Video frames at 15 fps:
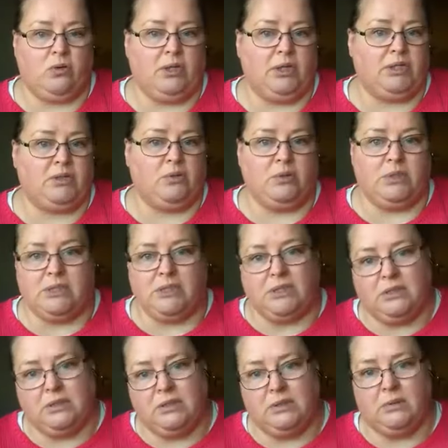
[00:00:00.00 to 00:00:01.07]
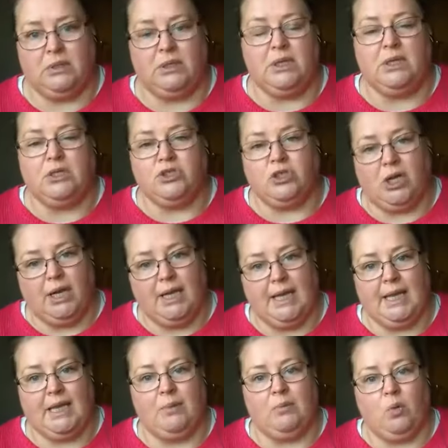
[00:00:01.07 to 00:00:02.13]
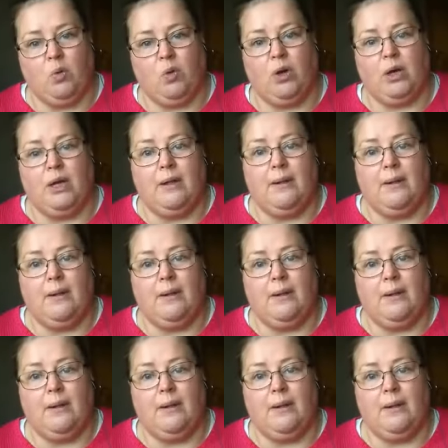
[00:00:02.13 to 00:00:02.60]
and they don't want to sit in the trolley anymore,